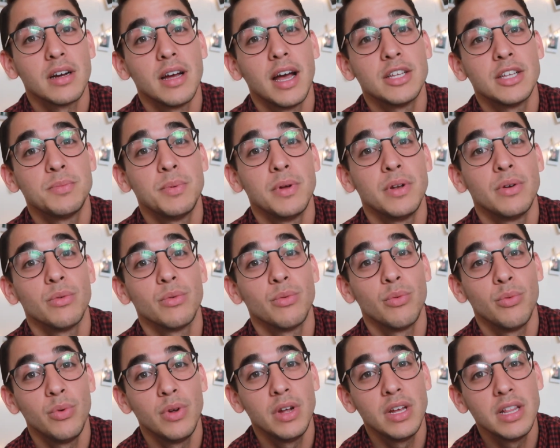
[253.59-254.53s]
has been
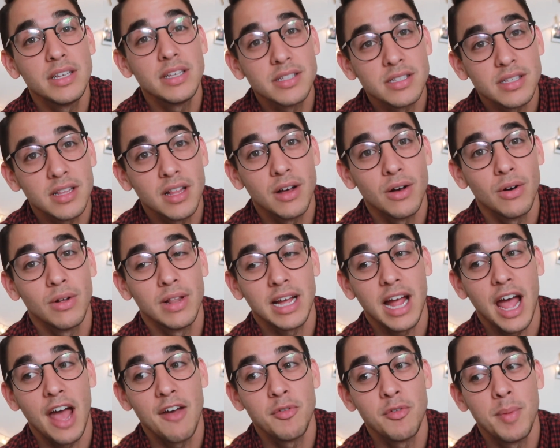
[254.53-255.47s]
really slow.
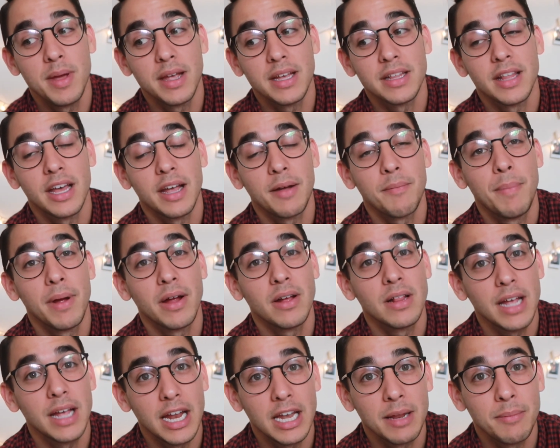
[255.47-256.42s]
Like I've been making like
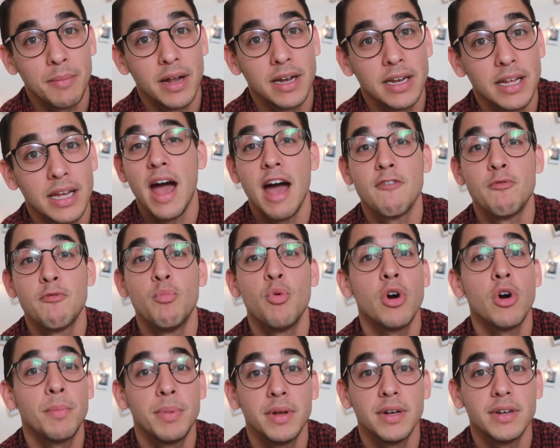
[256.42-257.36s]
barely any money. I have
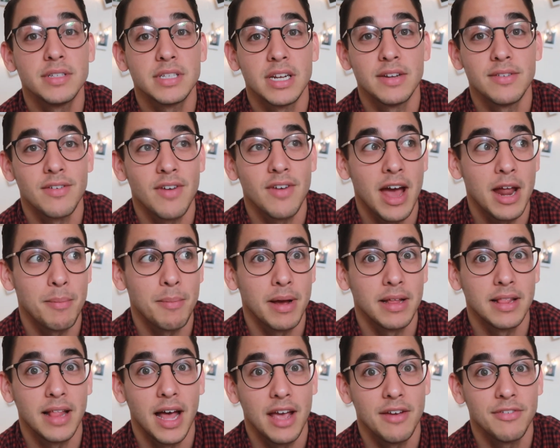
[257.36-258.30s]
more bills than I've ever had in my
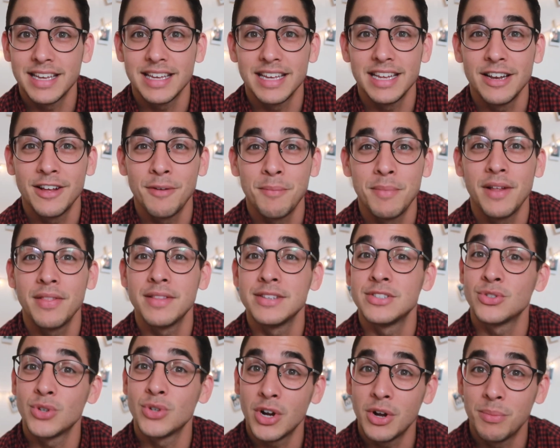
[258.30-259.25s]
life. You know, I've been on the
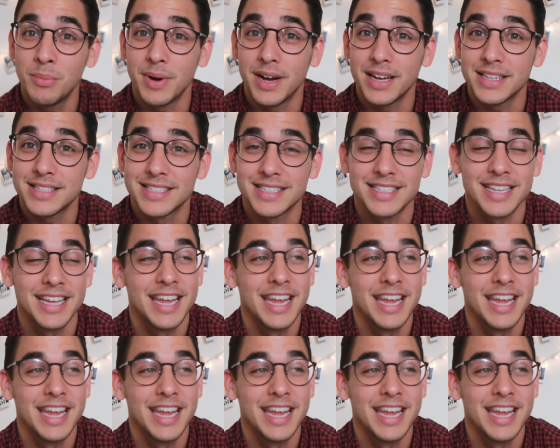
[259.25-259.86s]
struggle bus.